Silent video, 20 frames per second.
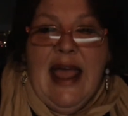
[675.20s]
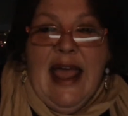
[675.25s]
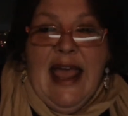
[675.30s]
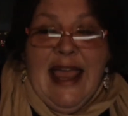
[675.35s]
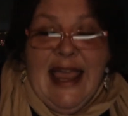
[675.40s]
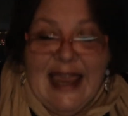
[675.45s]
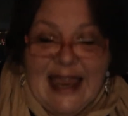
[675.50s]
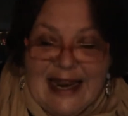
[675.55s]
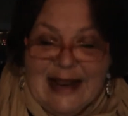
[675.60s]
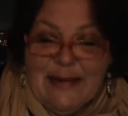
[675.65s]

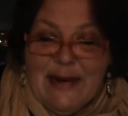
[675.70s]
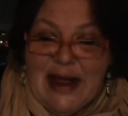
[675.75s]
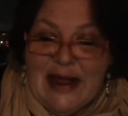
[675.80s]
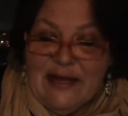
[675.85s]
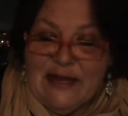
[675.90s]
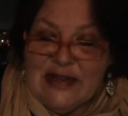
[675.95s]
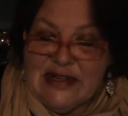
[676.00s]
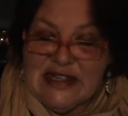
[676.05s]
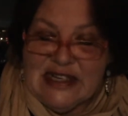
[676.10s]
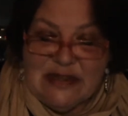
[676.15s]
Anyway,
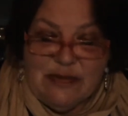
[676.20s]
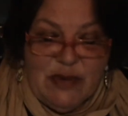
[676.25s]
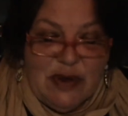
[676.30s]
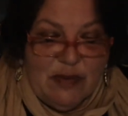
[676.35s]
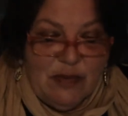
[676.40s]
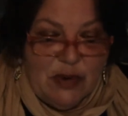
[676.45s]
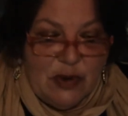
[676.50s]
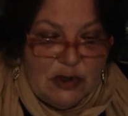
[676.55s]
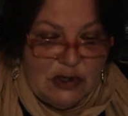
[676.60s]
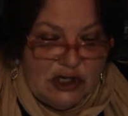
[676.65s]
this has been
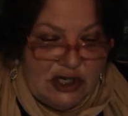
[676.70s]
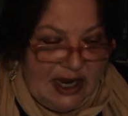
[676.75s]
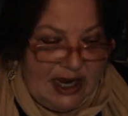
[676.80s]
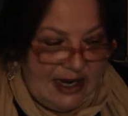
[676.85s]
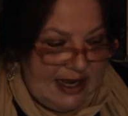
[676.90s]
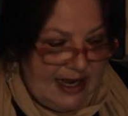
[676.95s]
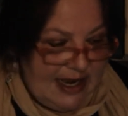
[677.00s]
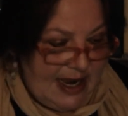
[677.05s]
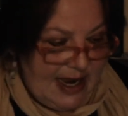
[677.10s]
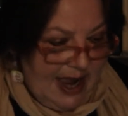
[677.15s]
Perched
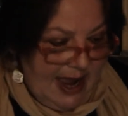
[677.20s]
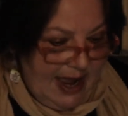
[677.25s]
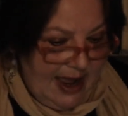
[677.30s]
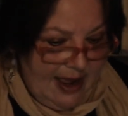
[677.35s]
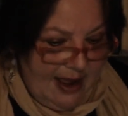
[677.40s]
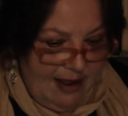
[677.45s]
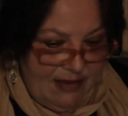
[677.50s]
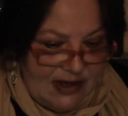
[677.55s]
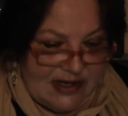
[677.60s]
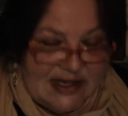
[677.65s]
Kitty,
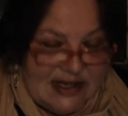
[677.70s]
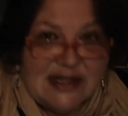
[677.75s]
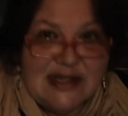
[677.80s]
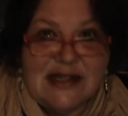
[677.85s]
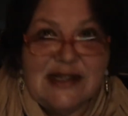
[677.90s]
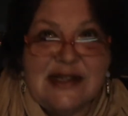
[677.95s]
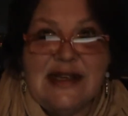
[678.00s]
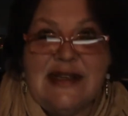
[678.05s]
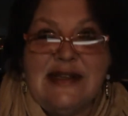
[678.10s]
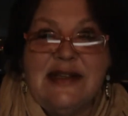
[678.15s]
and this is
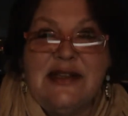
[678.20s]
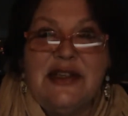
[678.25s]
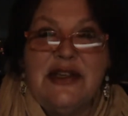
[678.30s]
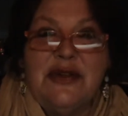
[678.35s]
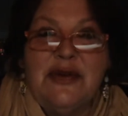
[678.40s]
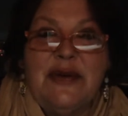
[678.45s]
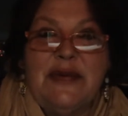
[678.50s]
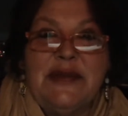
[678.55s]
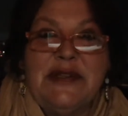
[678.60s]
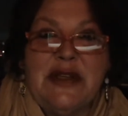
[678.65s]
Season 2,
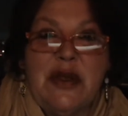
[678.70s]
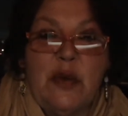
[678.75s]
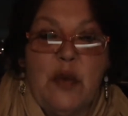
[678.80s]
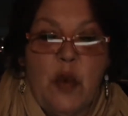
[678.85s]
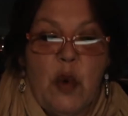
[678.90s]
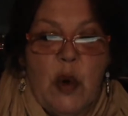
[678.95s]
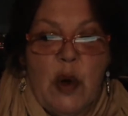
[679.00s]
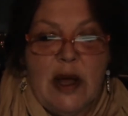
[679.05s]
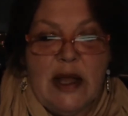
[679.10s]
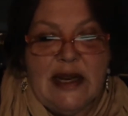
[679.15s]
Episode
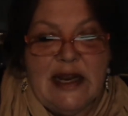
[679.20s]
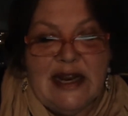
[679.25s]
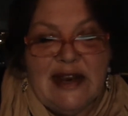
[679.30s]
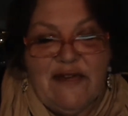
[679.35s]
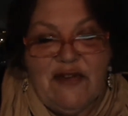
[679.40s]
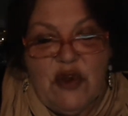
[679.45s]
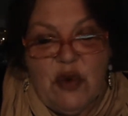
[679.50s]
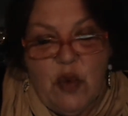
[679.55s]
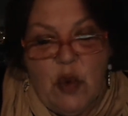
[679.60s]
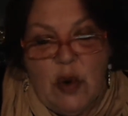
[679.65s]
1. And if
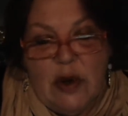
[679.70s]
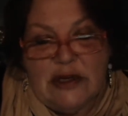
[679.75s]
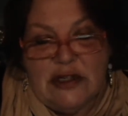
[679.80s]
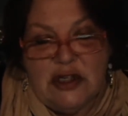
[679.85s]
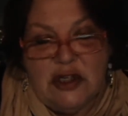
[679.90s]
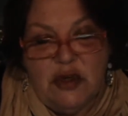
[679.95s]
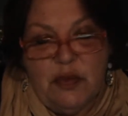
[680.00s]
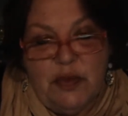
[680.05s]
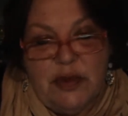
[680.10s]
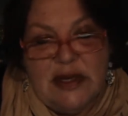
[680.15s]
you want
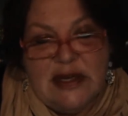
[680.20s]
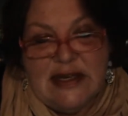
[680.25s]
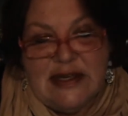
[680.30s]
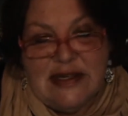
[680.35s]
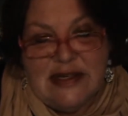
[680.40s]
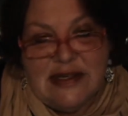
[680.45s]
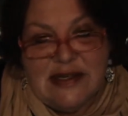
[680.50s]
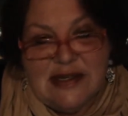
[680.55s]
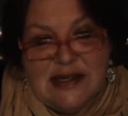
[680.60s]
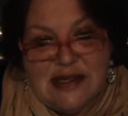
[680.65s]
to, please
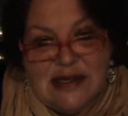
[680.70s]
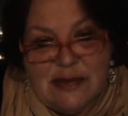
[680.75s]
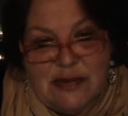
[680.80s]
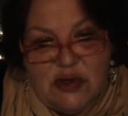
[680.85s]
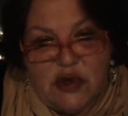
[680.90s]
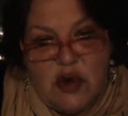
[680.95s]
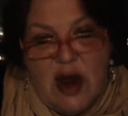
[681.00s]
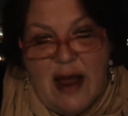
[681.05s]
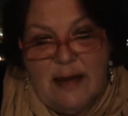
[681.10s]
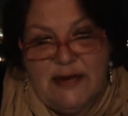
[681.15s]

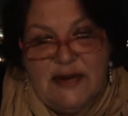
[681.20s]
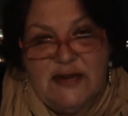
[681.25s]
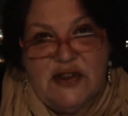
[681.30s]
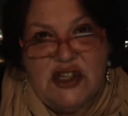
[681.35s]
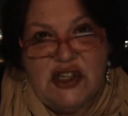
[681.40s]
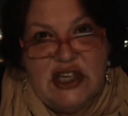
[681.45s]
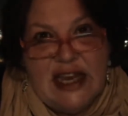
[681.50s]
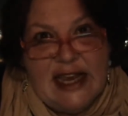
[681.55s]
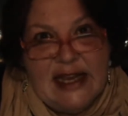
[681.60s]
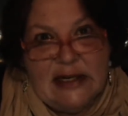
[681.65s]
subscribe to the
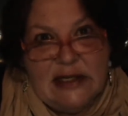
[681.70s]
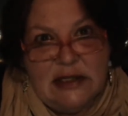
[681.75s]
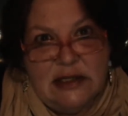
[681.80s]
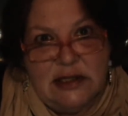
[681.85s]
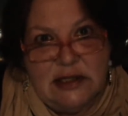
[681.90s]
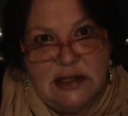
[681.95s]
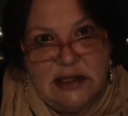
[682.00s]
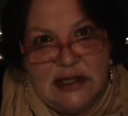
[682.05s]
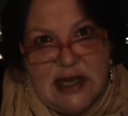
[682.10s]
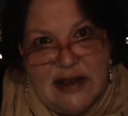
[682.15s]

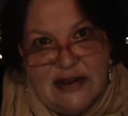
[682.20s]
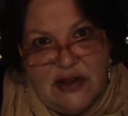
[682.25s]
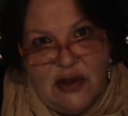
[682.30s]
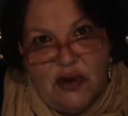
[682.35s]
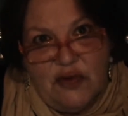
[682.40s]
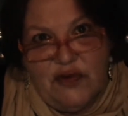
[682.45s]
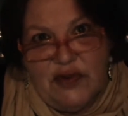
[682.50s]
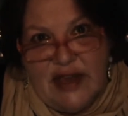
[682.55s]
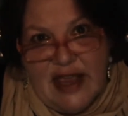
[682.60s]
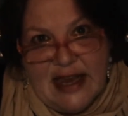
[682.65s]
channel, get
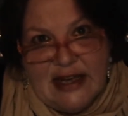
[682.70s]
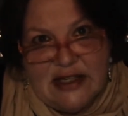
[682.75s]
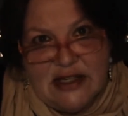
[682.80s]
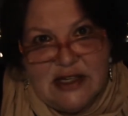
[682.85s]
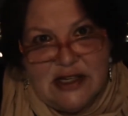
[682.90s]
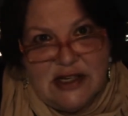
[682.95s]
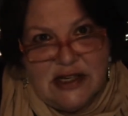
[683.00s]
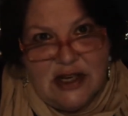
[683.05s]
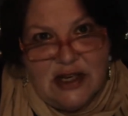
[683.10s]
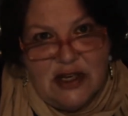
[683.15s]

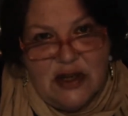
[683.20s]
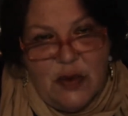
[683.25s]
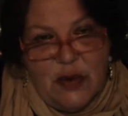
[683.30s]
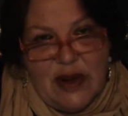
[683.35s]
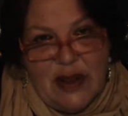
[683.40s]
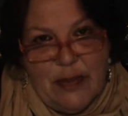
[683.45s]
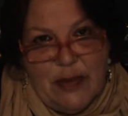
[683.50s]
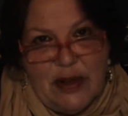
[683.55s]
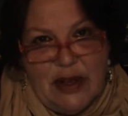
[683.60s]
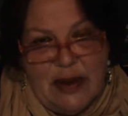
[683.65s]
notifications so you know when I
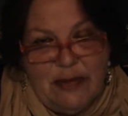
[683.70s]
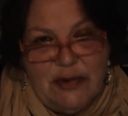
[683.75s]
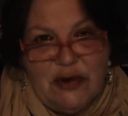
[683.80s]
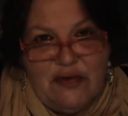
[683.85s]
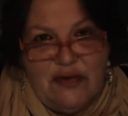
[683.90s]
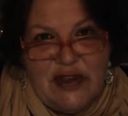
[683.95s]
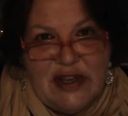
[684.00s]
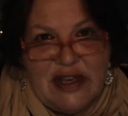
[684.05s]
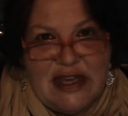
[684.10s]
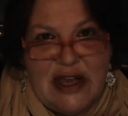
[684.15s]
put up new
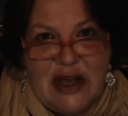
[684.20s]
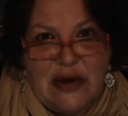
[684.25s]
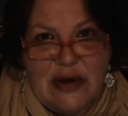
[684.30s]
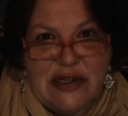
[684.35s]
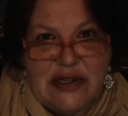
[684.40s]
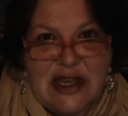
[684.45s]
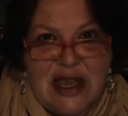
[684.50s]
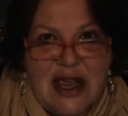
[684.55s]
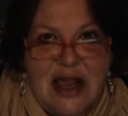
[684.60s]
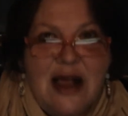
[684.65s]
videos.